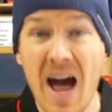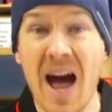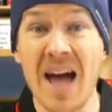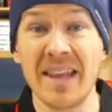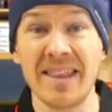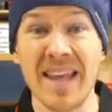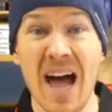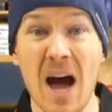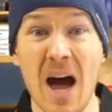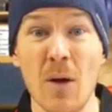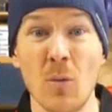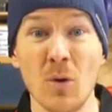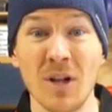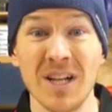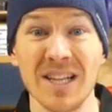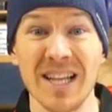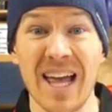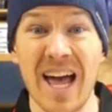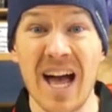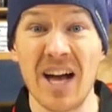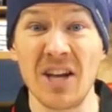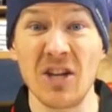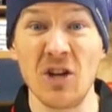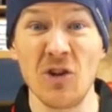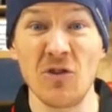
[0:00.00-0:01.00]
and that will
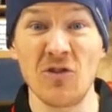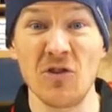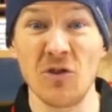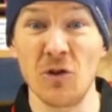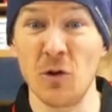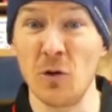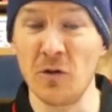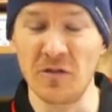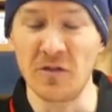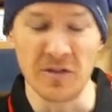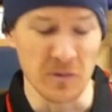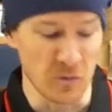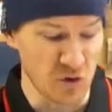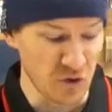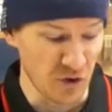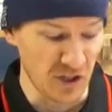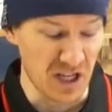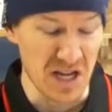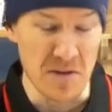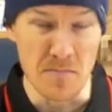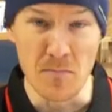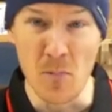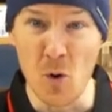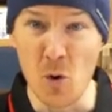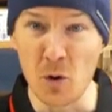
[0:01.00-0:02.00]
allow you to do some
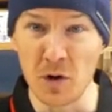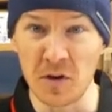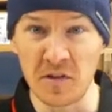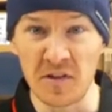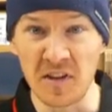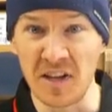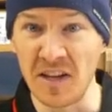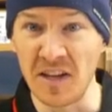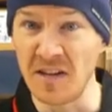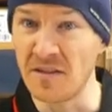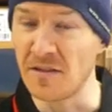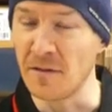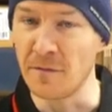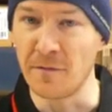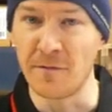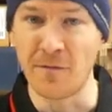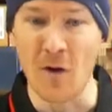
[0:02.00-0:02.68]
tricky mortising, some